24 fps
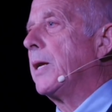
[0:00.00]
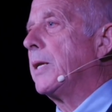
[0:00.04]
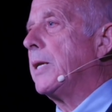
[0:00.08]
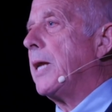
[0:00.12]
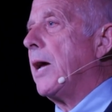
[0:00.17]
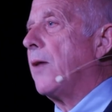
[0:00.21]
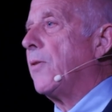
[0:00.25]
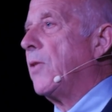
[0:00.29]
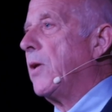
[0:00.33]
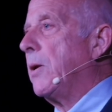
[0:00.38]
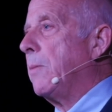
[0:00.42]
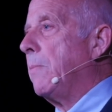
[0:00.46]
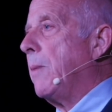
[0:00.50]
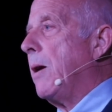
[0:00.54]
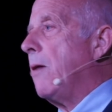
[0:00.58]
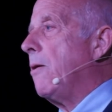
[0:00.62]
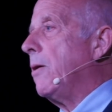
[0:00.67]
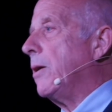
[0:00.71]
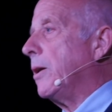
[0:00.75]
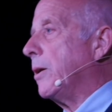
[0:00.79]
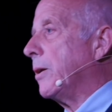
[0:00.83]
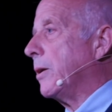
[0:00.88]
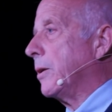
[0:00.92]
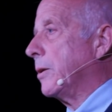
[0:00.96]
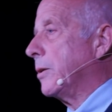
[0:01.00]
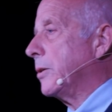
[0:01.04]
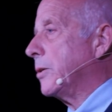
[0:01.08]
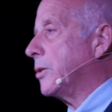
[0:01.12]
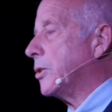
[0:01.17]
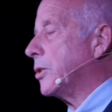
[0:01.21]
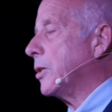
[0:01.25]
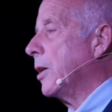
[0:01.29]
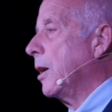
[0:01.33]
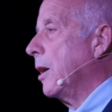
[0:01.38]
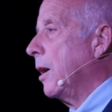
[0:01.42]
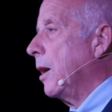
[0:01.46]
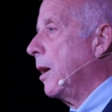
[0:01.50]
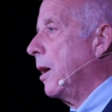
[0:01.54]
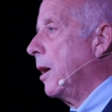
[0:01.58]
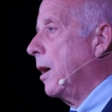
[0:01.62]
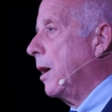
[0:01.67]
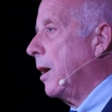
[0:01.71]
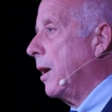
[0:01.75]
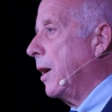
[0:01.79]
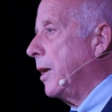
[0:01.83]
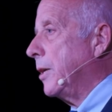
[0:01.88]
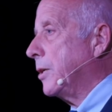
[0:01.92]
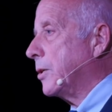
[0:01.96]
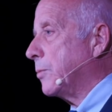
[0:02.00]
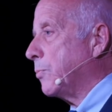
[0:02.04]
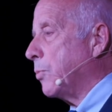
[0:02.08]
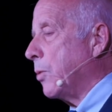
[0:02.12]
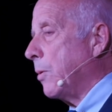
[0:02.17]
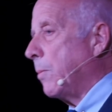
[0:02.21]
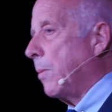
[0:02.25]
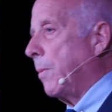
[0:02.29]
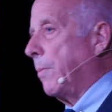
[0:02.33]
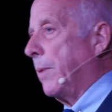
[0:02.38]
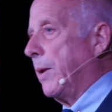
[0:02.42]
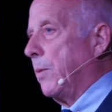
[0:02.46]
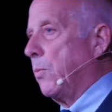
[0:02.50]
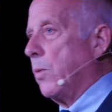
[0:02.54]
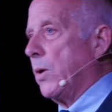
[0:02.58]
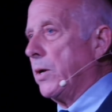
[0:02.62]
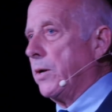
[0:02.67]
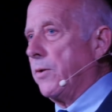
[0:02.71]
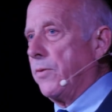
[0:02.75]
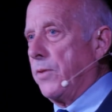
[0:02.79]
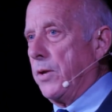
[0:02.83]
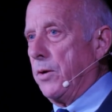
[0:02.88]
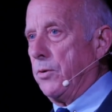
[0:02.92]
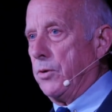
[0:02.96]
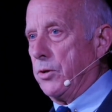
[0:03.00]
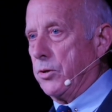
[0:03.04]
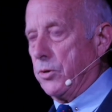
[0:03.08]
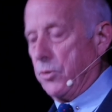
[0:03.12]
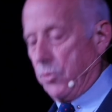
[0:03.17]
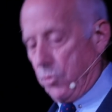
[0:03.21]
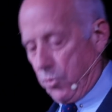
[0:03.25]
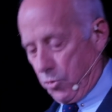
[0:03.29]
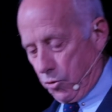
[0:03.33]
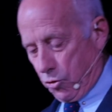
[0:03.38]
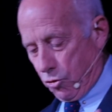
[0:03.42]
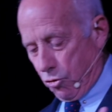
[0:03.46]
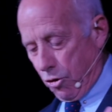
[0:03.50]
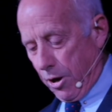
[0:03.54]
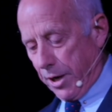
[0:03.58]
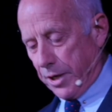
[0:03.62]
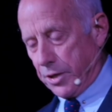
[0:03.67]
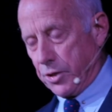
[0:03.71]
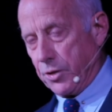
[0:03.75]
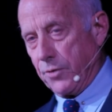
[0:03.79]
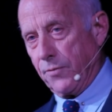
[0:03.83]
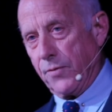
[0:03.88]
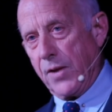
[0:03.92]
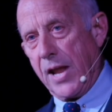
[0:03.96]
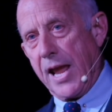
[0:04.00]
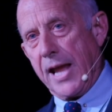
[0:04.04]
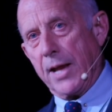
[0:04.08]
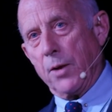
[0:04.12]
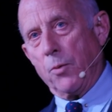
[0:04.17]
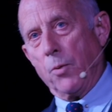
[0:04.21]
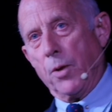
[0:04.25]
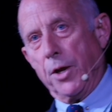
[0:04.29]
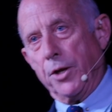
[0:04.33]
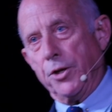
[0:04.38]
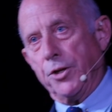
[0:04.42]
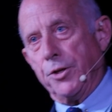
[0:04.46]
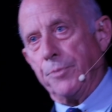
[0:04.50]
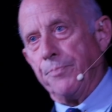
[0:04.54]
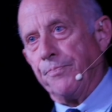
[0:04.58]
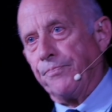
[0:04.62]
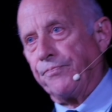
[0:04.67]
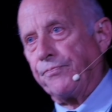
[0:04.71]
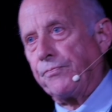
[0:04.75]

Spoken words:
Now, the Americans, it's probably one of those tricks of language.